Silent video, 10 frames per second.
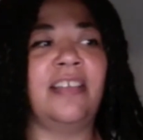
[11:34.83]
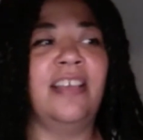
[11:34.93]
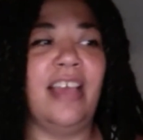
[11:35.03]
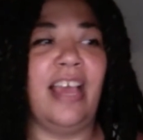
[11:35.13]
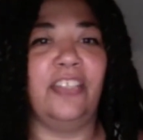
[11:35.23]

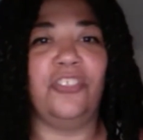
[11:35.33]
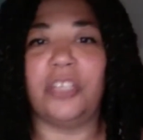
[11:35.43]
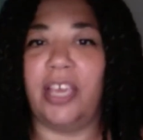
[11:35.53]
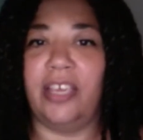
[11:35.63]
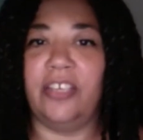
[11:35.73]

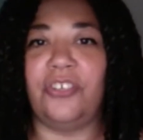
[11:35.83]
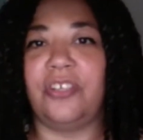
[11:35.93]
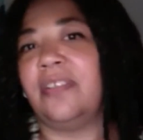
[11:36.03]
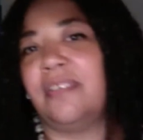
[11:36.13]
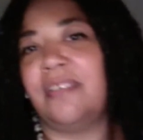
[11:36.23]

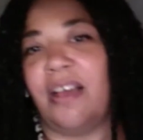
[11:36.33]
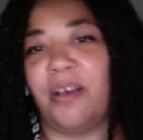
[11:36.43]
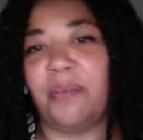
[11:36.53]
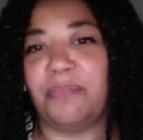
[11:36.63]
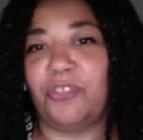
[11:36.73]
education
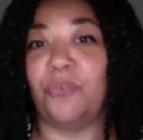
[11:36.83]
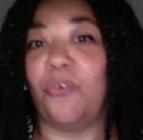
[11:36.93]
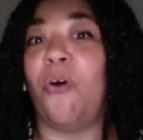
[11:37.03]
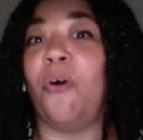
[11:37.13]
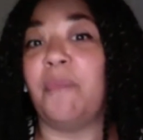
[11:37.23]
to
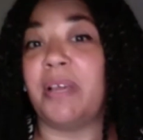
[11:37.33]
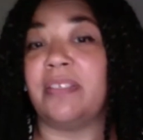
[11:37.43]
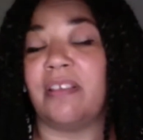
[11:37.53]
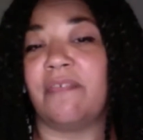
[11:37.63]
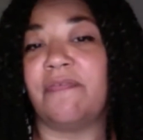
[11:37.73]
call
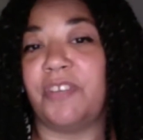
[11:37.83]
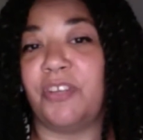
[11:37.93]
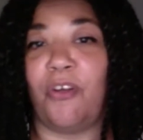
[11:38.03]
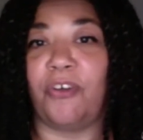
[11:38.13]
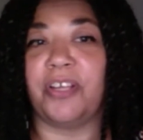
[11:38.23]
myself
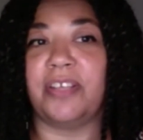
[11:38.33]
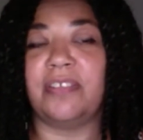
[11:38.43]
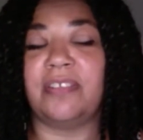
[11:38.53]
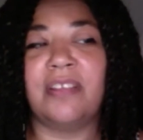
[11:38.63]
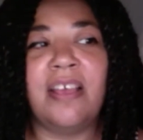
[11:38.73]
an
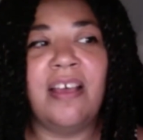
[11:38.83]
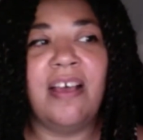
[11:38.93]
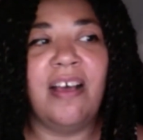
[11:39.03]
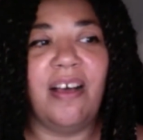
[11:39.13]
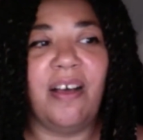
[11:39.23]
artist.
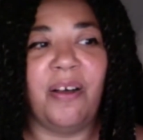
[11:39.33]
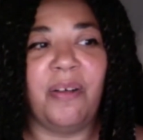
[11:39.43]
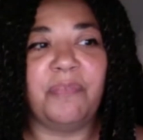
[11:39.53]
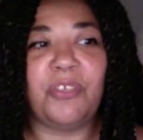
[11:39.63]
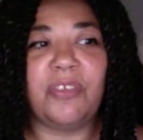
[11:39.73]

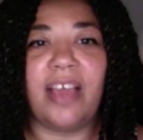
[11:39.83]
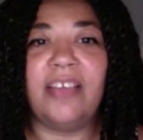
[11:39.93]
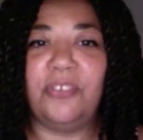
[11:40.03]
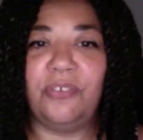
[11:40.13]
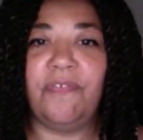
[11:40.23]
So yeah,
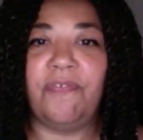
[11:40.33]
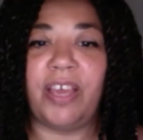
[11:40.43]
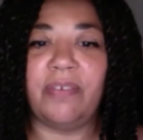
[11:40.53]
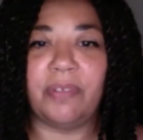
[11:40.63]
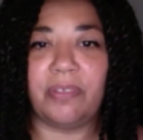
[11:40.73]
I do
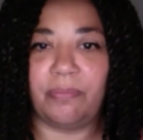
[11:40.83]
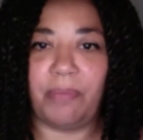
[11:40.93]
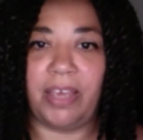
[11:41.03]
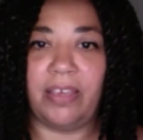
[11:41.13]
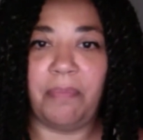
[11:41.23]
fight with
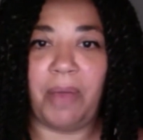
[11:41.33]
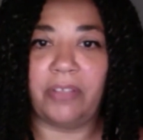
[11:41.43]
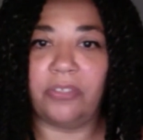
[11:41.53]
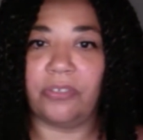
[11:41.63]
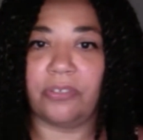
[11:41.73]
my
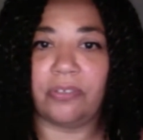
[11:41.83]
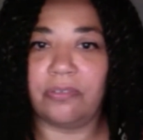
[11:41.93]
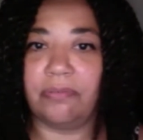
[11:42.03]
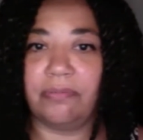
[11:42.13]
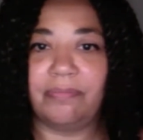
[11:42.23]
imposter
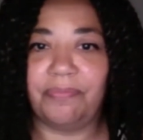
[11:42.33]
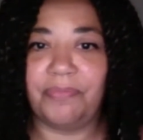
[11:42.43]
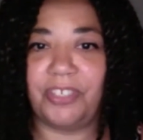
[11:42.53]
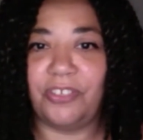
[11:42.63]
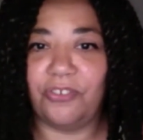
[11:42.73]

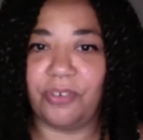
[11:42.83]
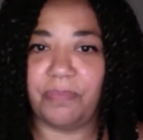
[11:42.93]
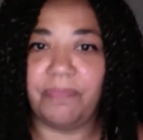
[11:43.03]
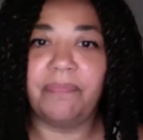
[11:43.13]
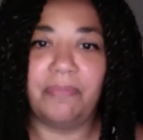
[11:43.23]

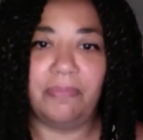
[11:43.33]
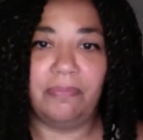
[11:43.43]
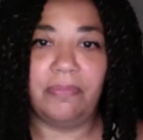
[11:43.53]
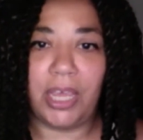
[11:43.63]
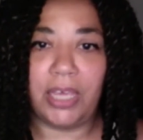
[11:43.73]
syndrome
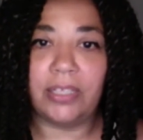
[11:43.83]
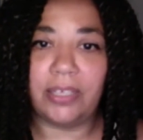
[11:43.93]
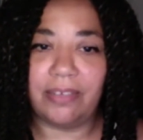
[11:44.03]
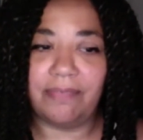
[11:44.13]
daily.